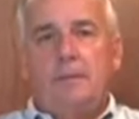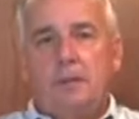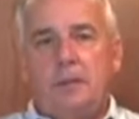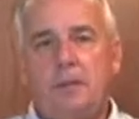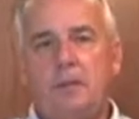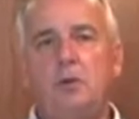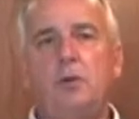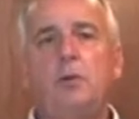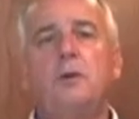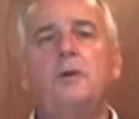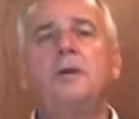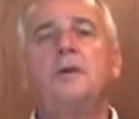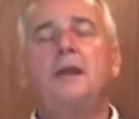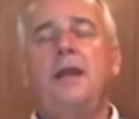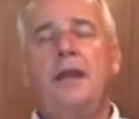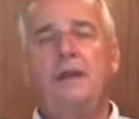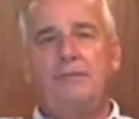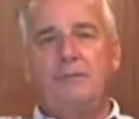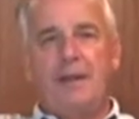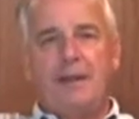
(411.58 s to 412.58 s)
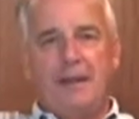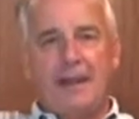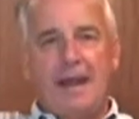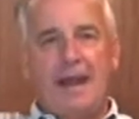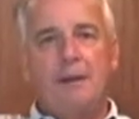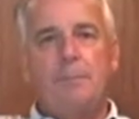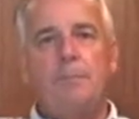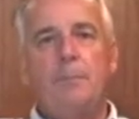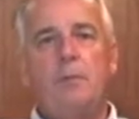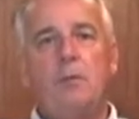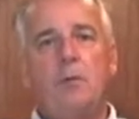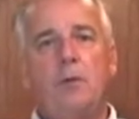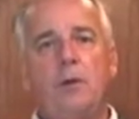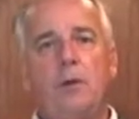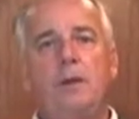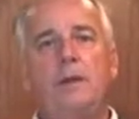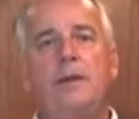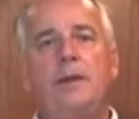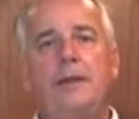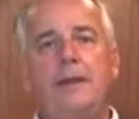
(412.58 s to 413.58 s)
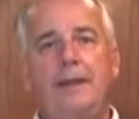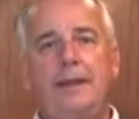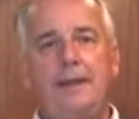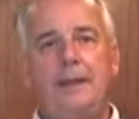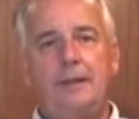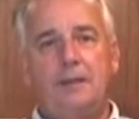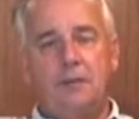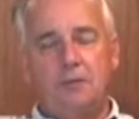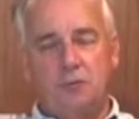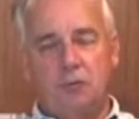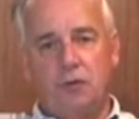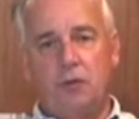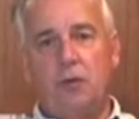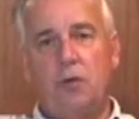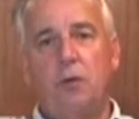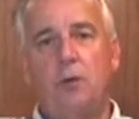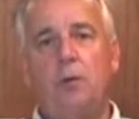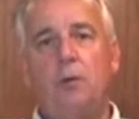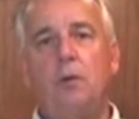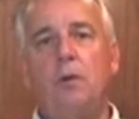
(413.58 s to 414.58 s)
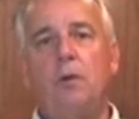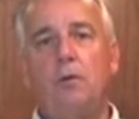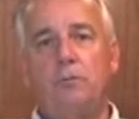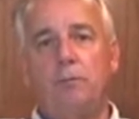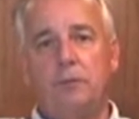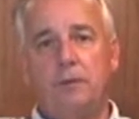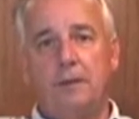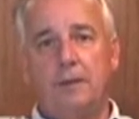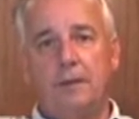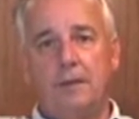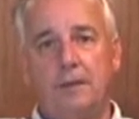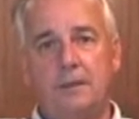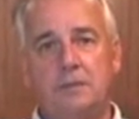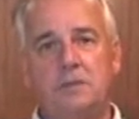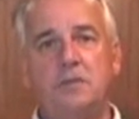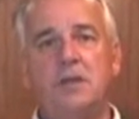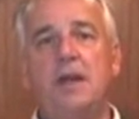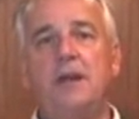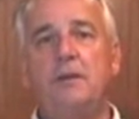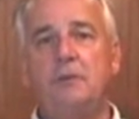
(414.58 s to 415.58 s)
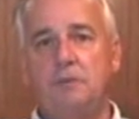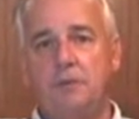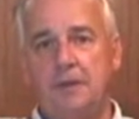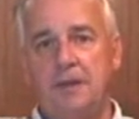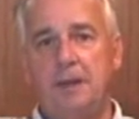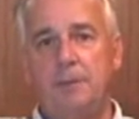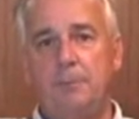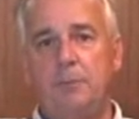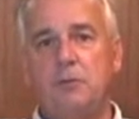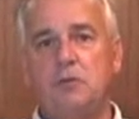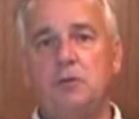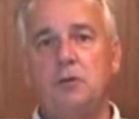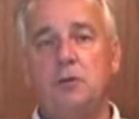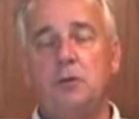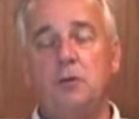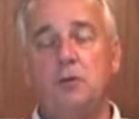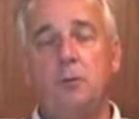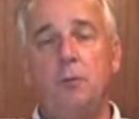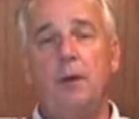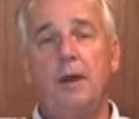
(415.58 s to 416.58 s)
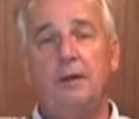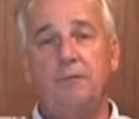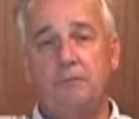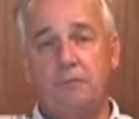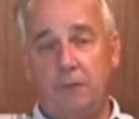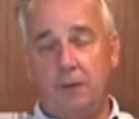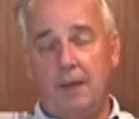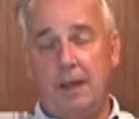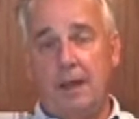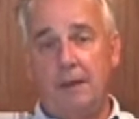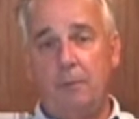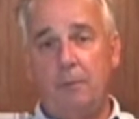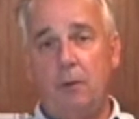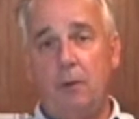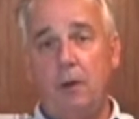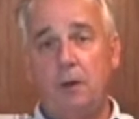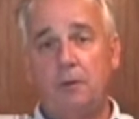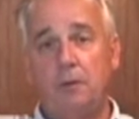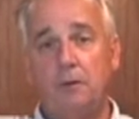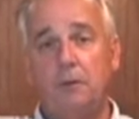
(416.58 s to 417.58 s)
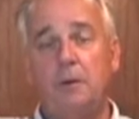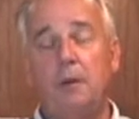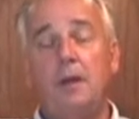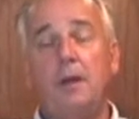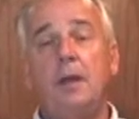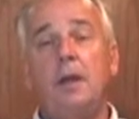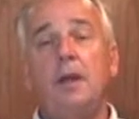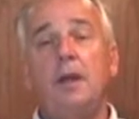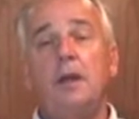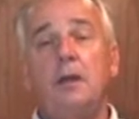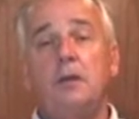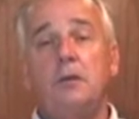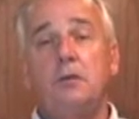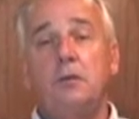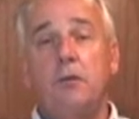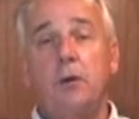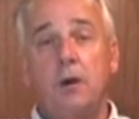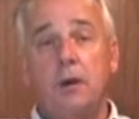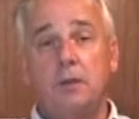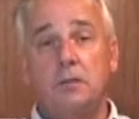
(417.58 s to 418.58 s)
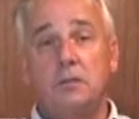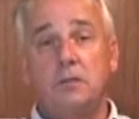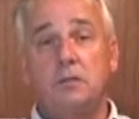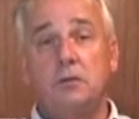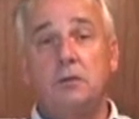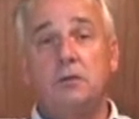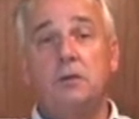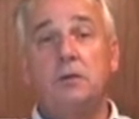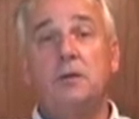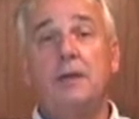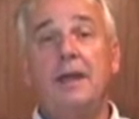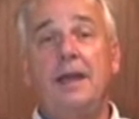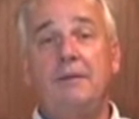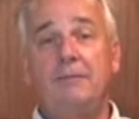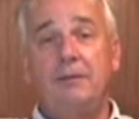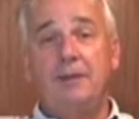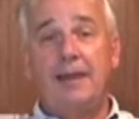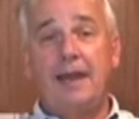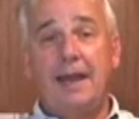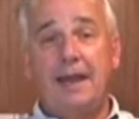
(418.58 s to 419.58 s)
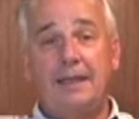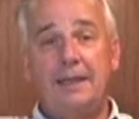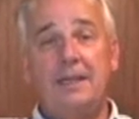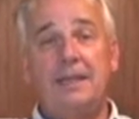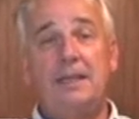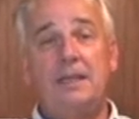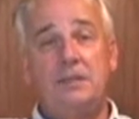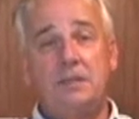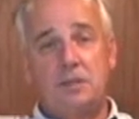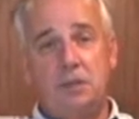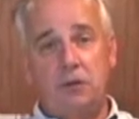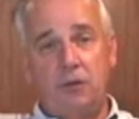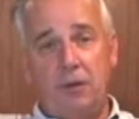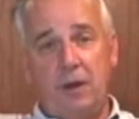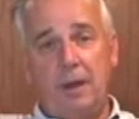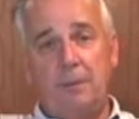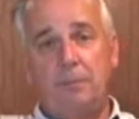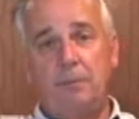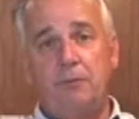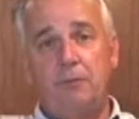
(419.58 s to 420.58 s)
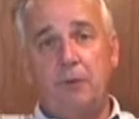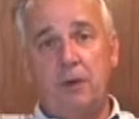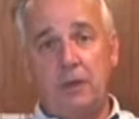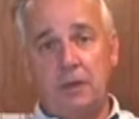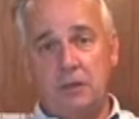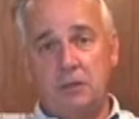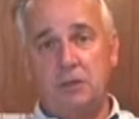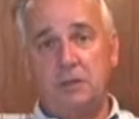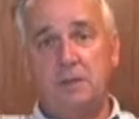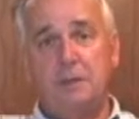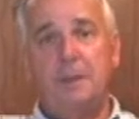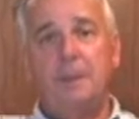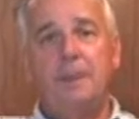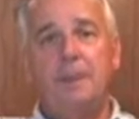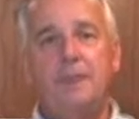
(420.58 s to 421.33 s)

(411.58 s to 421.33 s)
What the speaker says: you are going to have a lot more control over the desired temperature you want for hot water. You're also going to have a lot easier operation.